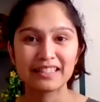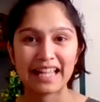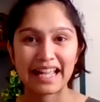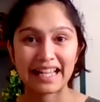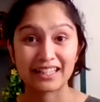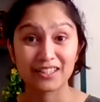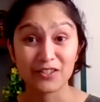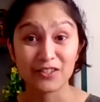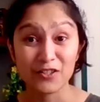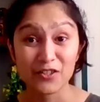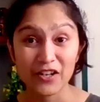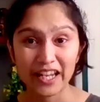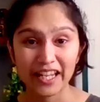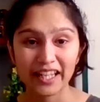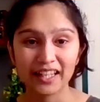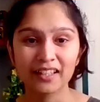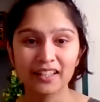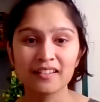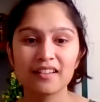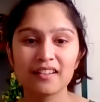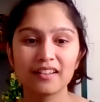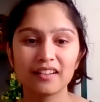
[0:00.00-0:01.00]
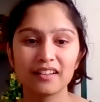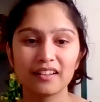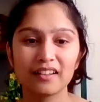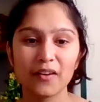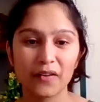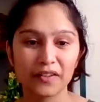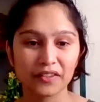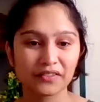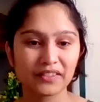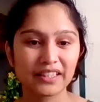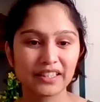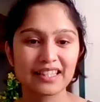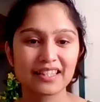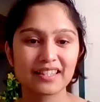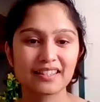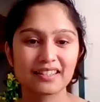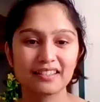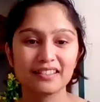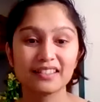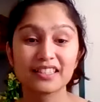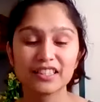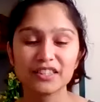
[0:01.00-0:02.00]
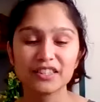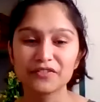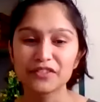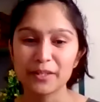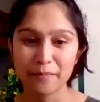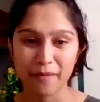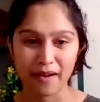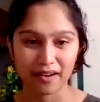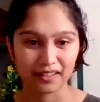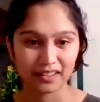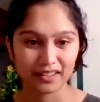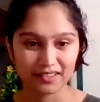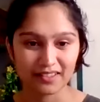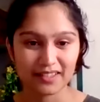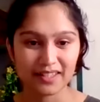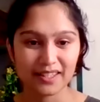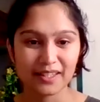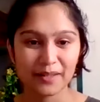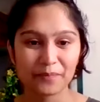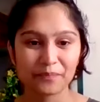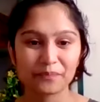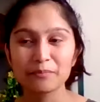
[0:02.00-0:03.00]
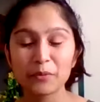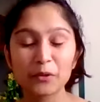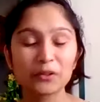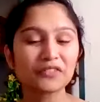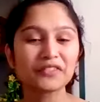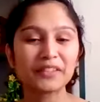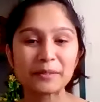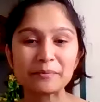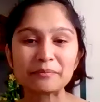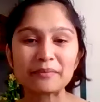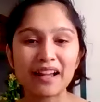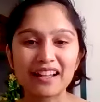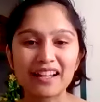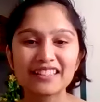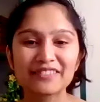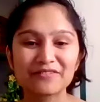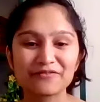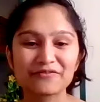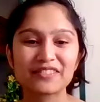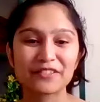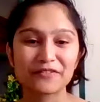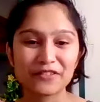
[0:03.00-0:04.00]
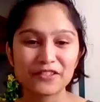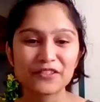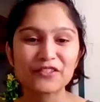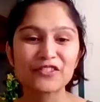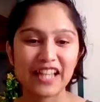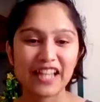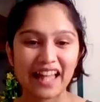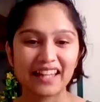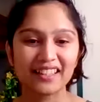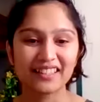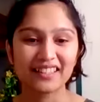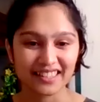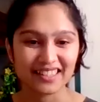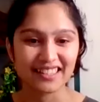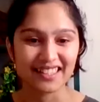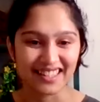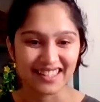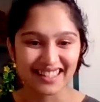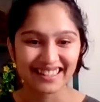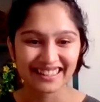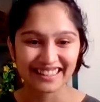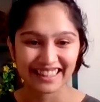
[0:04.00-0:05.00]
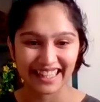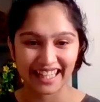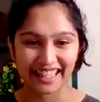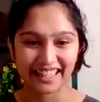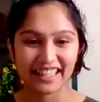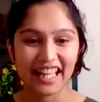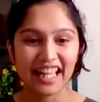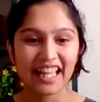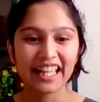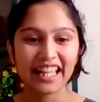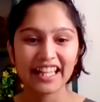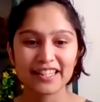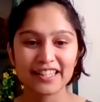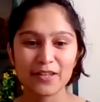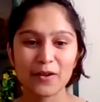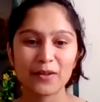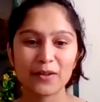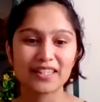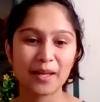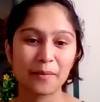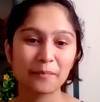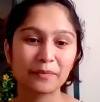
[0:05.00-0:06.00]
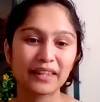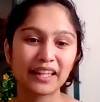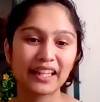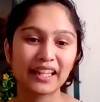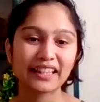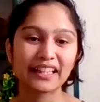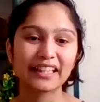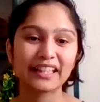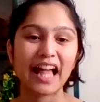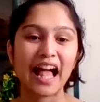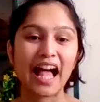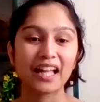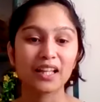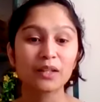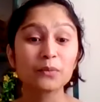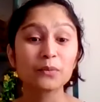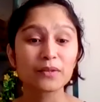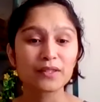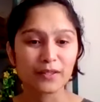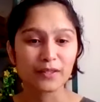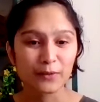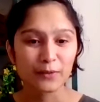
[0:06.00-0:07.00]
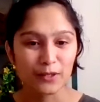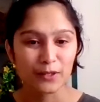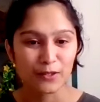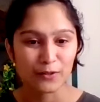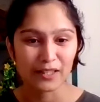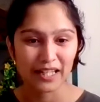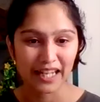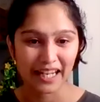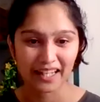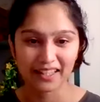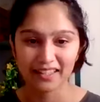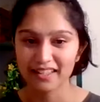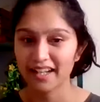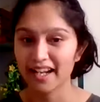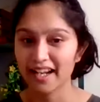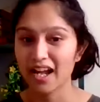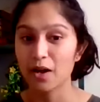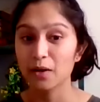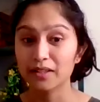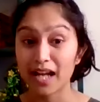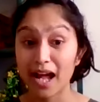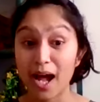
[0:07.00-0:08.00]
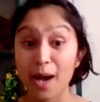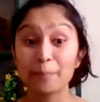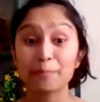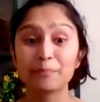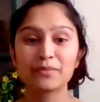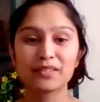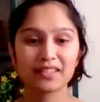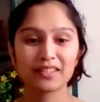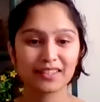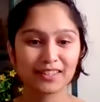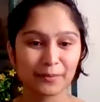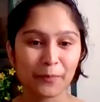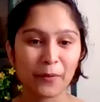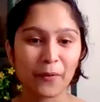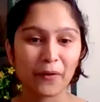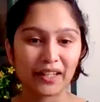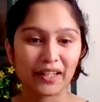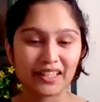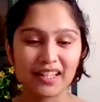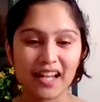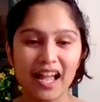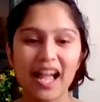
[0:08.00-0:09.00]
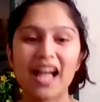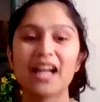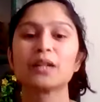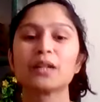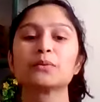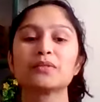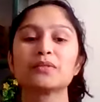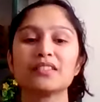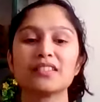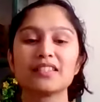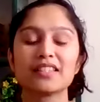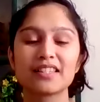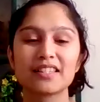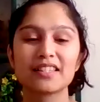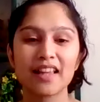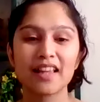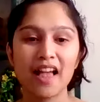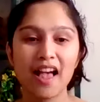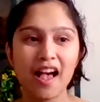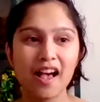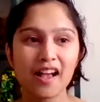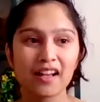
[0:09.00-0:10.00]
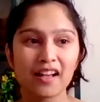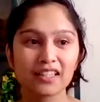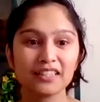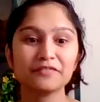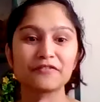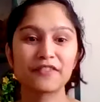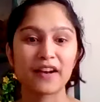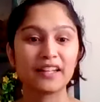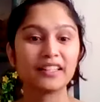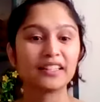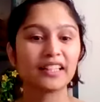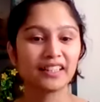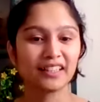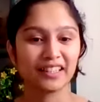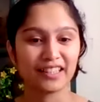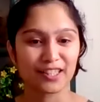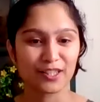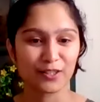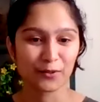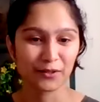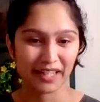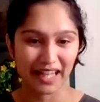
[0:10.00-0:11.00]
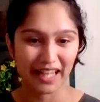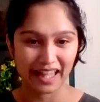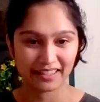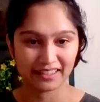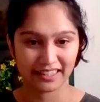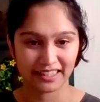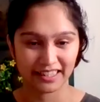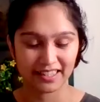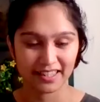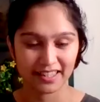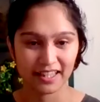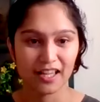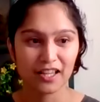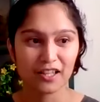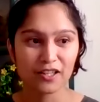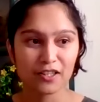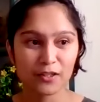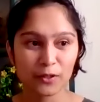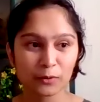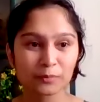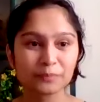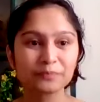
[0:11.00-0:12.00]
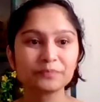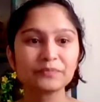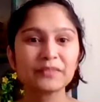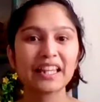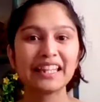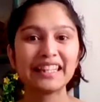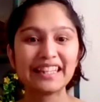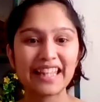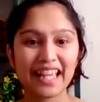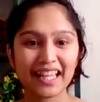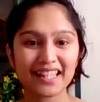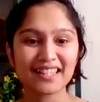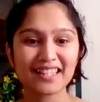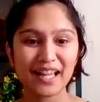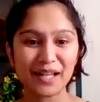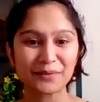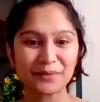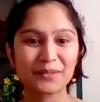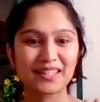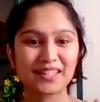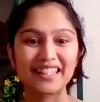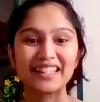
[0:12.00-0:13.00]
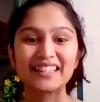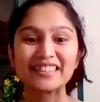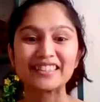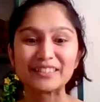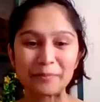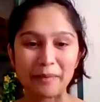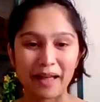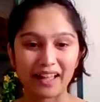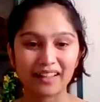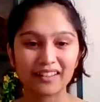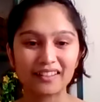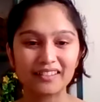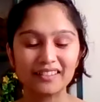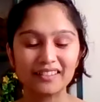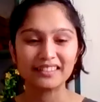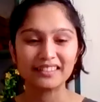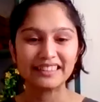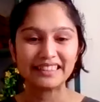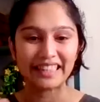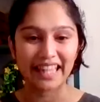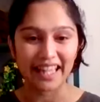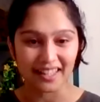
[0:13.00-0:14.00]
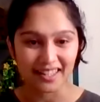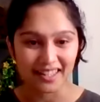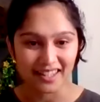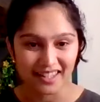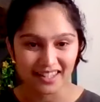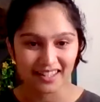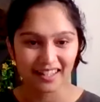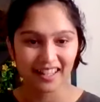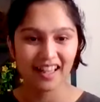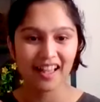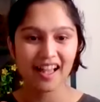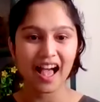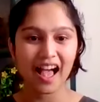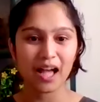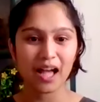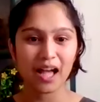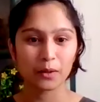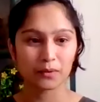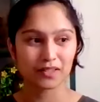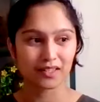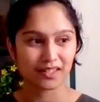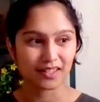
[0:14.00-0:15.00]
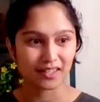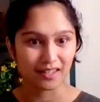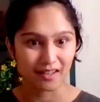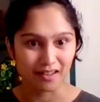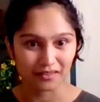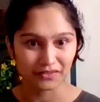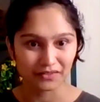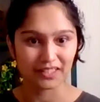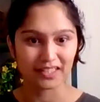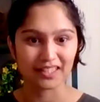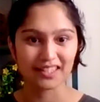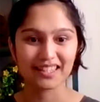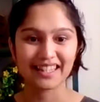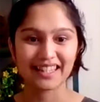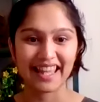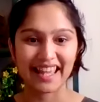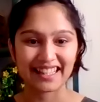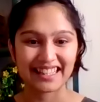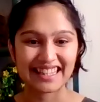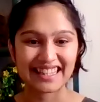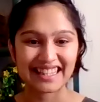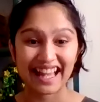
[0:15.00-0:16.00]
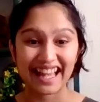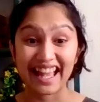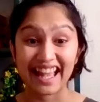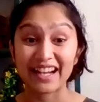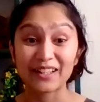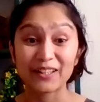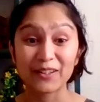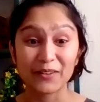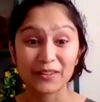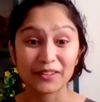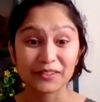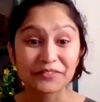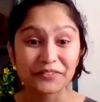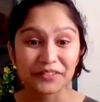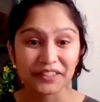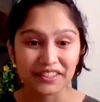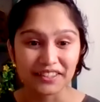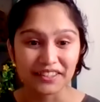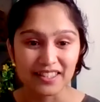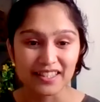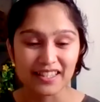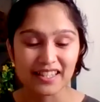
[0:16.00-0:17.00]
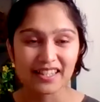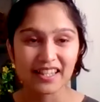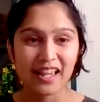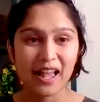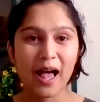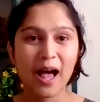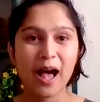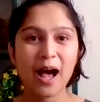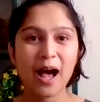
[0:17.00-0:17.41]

and train a lot of these delivery partners. Both of them are different realities, right? It's not something that I was used to day in, day out, up till the point I was confronting these two realities. So yes, I was taken aback. Yes, I was nervous. Yes, I had a lot of fears.